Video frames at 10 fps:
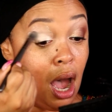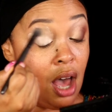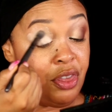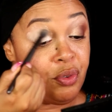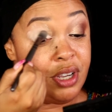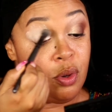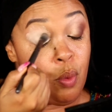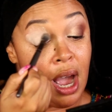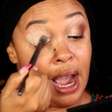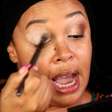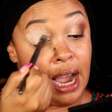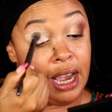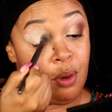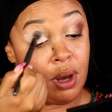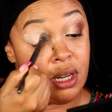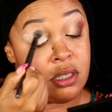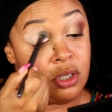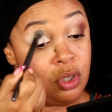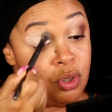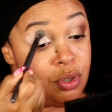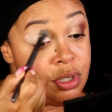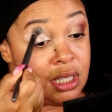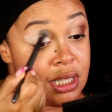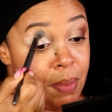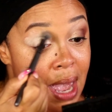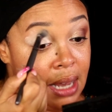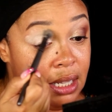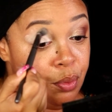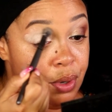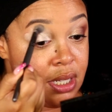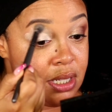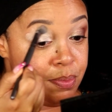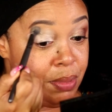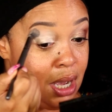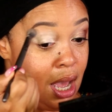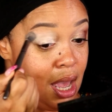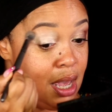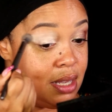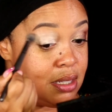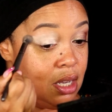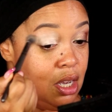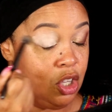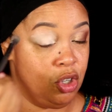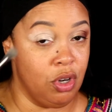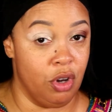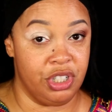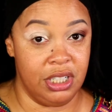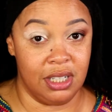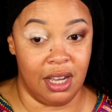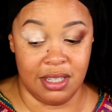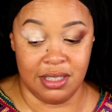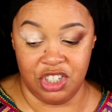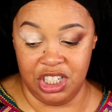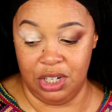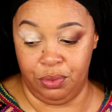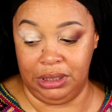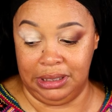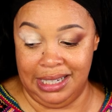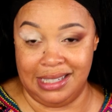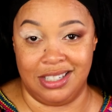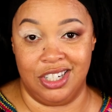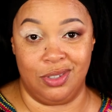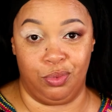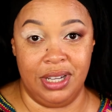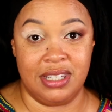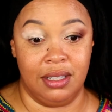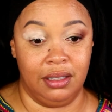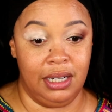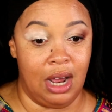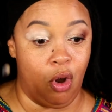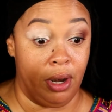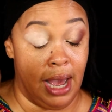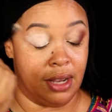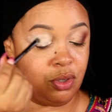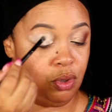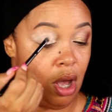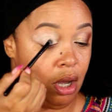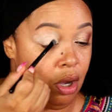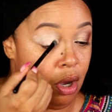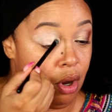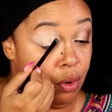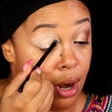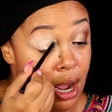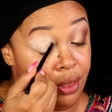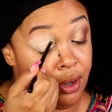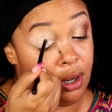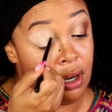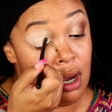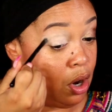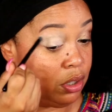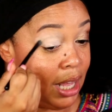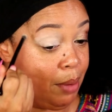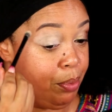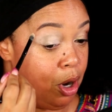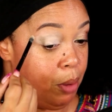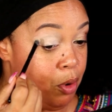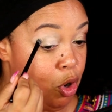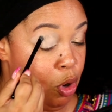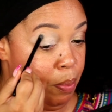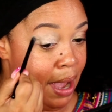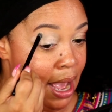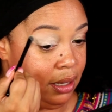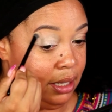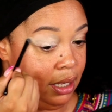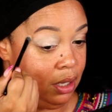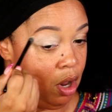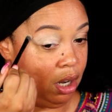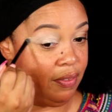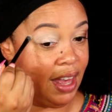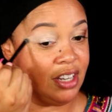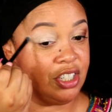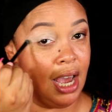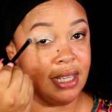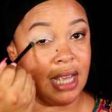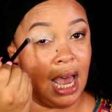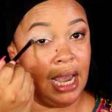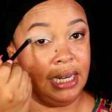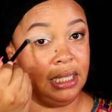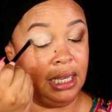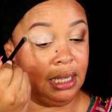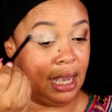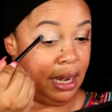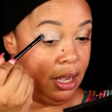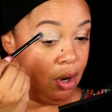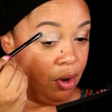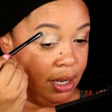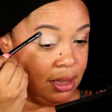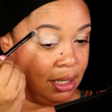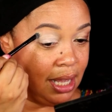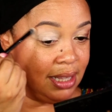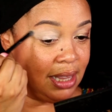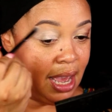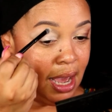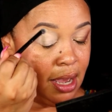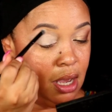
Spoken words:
The reason why I wanted to use this palette was because, you know, she did release just recently, or not too long ago rather, her like purple palette and all of that jazz. I didn't get it or anything like that.